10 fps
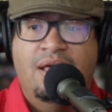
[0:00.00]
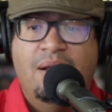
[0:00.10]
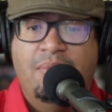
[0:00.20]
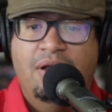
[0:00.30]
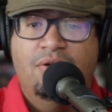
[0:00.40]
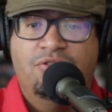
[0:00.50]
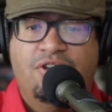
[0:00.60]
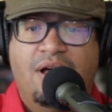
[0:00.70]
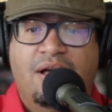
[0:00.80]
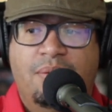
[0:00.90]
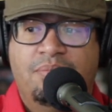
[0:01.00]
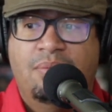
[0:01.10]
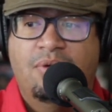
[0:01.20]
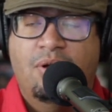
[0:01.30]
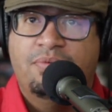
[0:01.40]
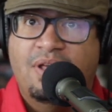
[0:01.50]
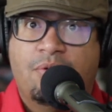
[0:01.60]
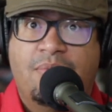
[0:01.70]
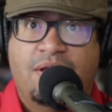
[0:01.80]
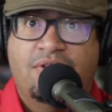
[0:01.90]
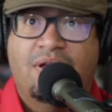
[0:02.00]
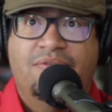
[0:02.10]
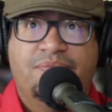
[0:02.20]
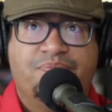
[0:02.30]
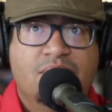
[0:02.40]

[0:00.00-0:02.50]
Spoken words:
I'm a little in shock. I'm a little upset with myself.